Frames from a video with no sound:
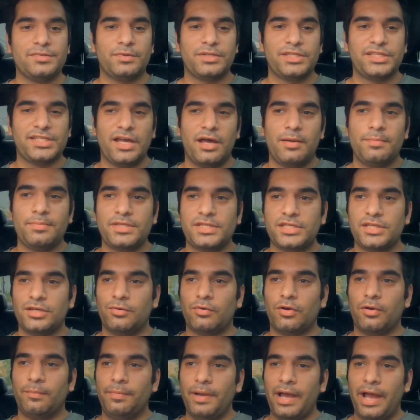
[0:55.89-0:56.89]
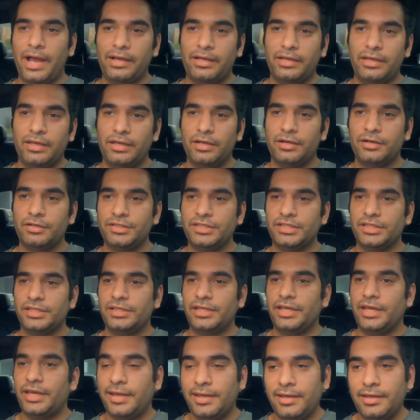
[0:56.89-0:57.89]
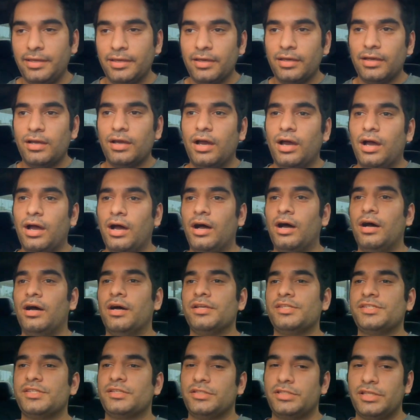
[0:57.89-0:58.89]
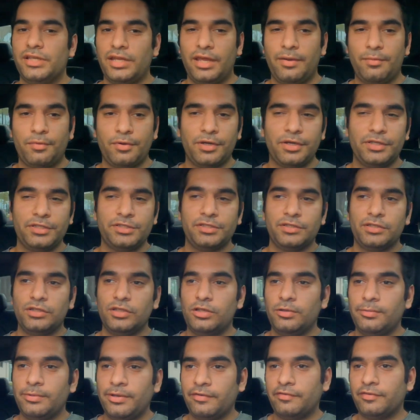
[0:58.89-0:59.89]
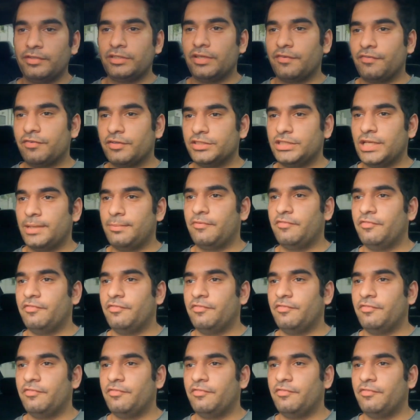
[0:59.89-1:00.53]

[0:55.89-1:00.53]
what's up? So we're back here today. So today we're going to do a little bit of a different type of